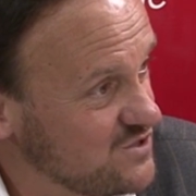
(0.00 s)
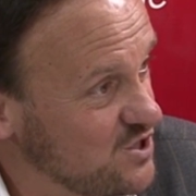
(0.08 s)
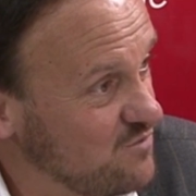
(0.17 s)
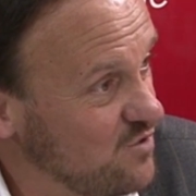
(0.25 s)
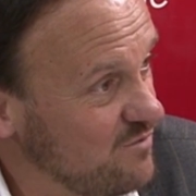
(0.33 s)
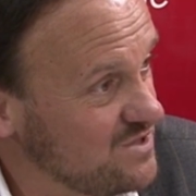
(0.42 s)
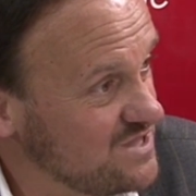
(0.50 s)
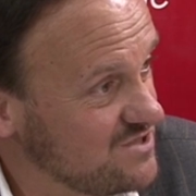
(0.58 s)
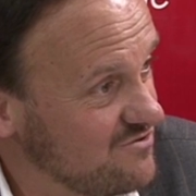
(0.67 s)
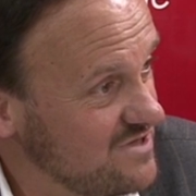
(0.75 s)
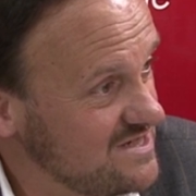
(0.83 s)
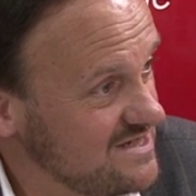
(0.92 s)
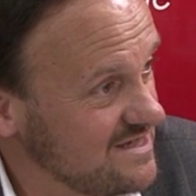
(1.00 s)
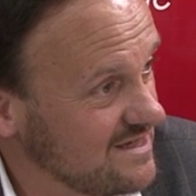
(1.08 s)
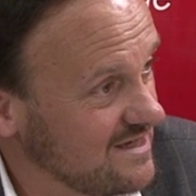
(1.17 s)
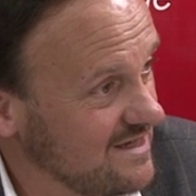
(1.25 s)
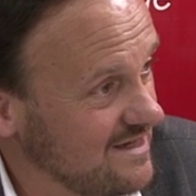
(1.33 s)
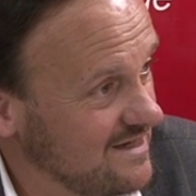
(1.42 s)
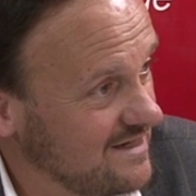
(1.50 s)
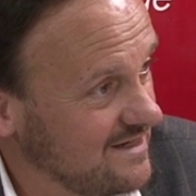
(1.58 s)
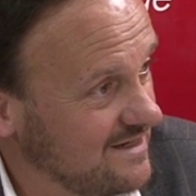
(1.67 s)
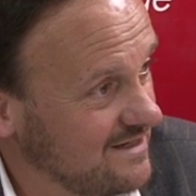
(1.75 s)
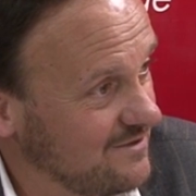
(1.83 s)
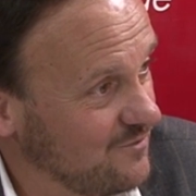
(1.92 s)
At some moments, interesting.
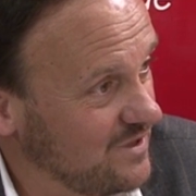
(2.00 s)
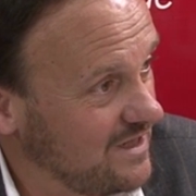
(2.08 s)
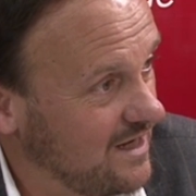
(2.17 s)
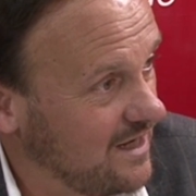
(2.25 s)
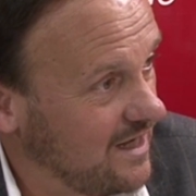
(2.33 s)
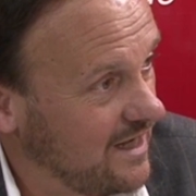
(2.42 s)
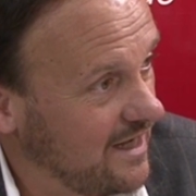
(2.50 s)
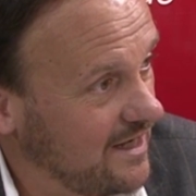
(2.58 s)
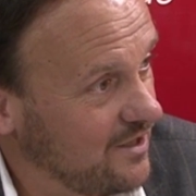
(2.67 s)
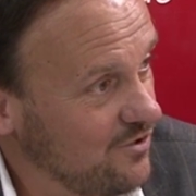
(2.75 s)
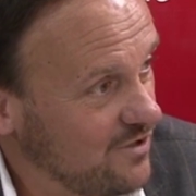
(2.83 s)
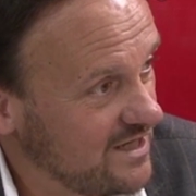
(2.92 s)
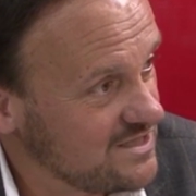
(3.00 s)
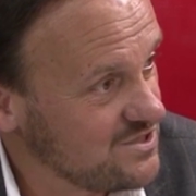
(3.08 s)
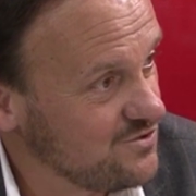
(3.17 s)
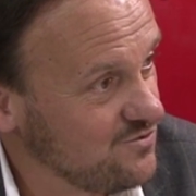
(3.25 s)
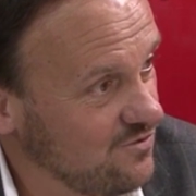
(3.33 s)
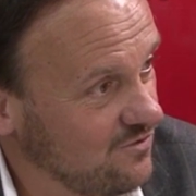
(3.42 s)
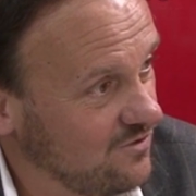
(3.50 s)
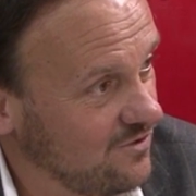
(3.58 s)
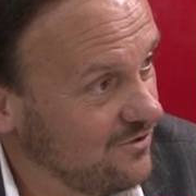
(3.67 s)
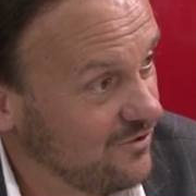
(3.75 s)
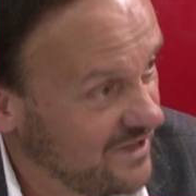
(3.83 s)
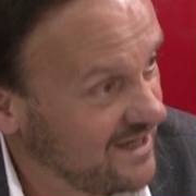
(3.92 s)
When I look at you
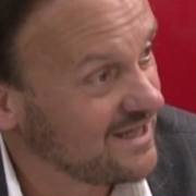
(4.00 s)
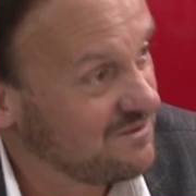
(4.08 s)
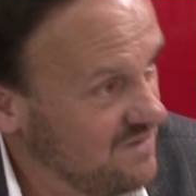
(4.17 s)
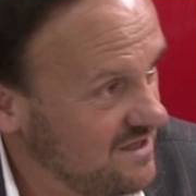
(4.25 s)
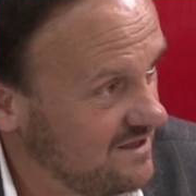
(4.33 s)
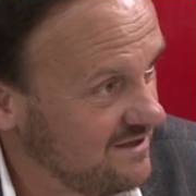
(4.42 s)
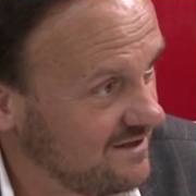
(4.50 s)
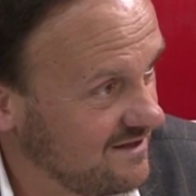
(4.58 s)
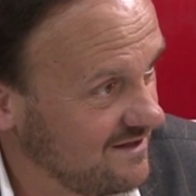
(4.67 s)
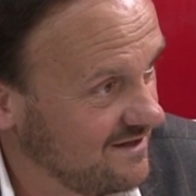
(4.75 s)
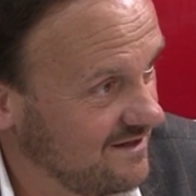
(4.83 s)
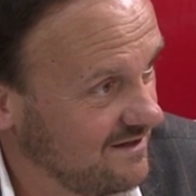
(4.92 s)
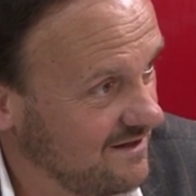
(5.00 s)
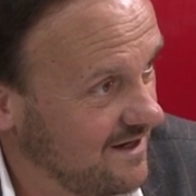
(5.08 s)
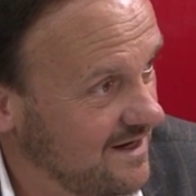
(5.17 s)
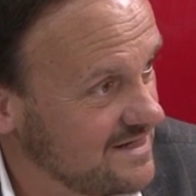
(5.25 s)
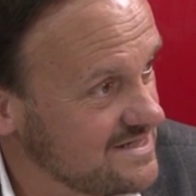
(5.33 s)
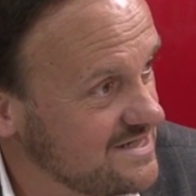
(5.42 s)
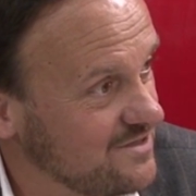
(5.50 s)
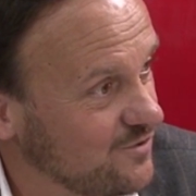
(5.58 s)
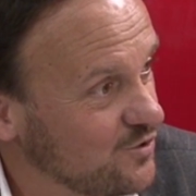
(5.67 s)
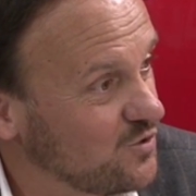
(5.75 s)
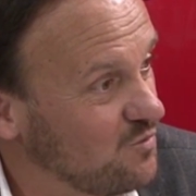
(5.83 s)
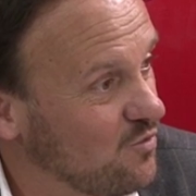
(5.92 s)
looking at me, I see a
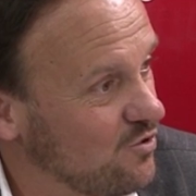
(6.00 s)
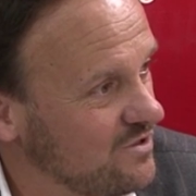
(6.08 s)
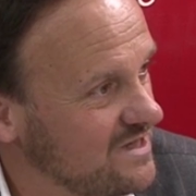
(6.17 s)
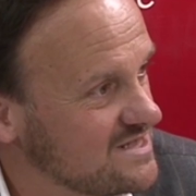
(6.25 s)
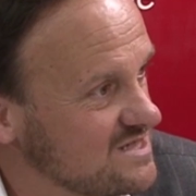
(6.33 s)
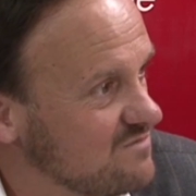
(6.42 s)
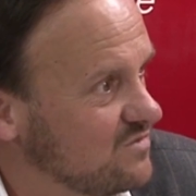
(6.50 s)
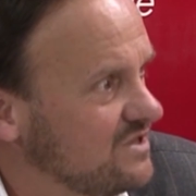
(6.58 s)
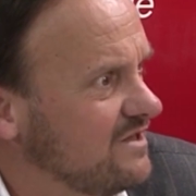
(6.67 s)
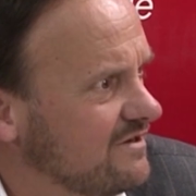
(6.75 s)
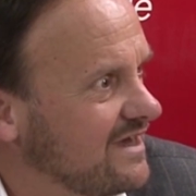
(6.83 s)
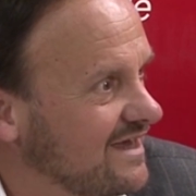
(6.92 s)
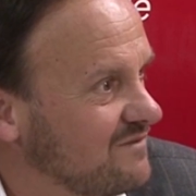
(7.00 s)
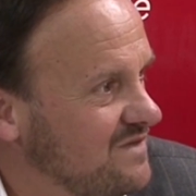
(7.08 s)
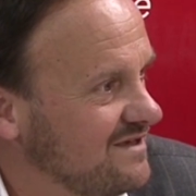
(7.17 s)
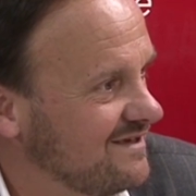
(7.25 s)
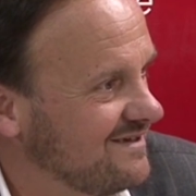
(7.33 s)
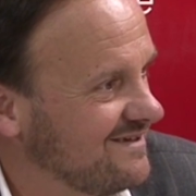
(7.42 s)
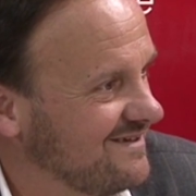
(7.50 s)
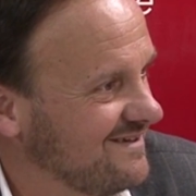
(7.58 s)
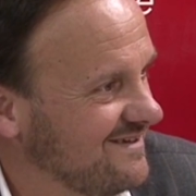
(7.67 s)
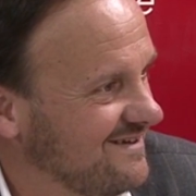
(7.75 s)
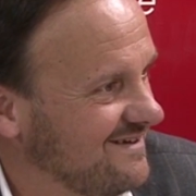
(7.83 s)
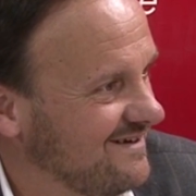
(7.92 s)
lot more than somebody looking at me.
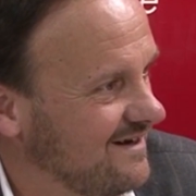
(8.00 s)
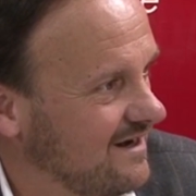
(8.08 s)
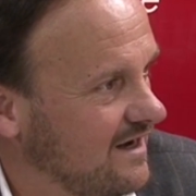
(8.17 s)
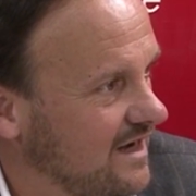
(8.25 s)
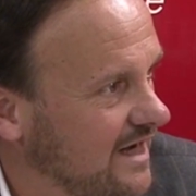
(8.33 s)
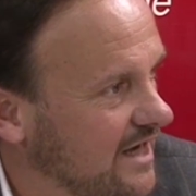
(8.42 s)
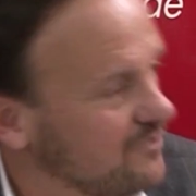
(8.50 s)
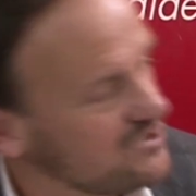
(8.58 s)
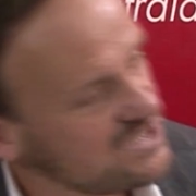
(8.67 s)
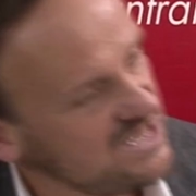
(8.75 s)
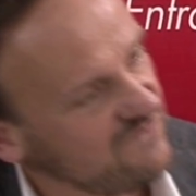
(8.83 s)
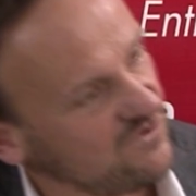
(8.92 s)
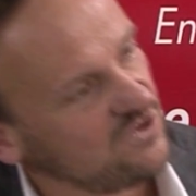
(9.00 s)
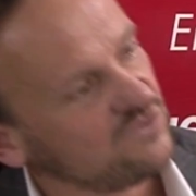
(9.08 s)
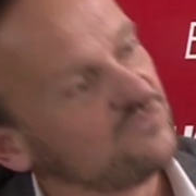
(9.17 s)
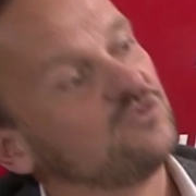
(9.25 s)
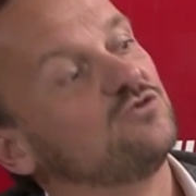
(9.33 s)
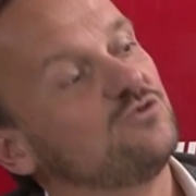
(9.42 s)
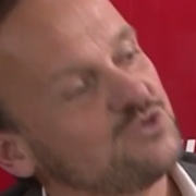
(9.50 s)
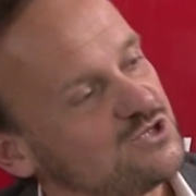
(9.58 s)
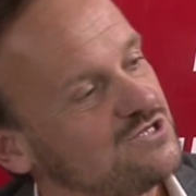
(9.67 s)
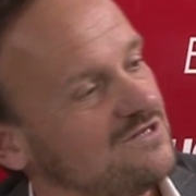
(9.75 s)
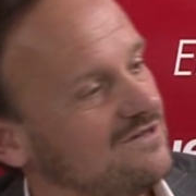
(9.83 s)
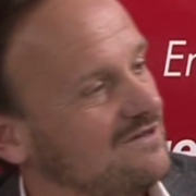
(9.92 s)
I receive a lot of
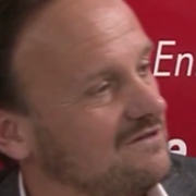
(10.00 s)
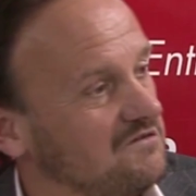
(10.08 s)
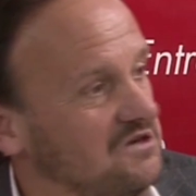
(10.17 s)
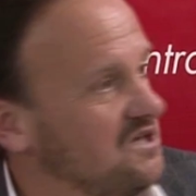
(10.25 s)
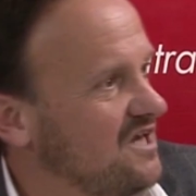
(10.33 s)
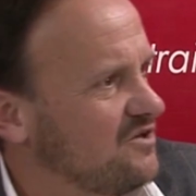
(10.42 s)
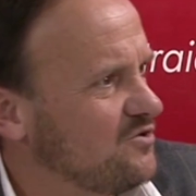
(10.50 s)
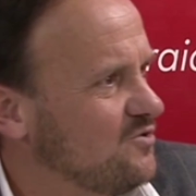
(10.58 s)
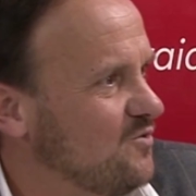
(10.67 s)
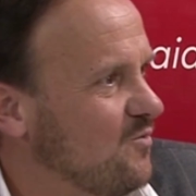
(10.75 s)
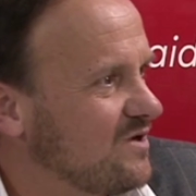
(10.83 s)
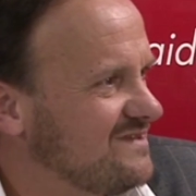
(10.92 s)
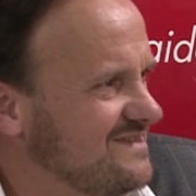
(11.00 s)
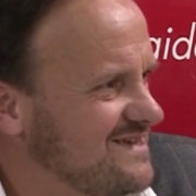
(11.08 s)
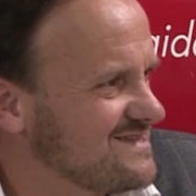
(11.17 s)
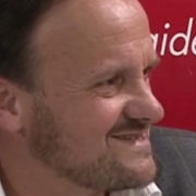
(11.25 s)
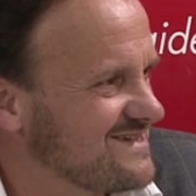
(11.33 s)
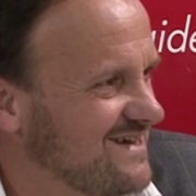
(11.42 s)
energy, and I don't know what it is.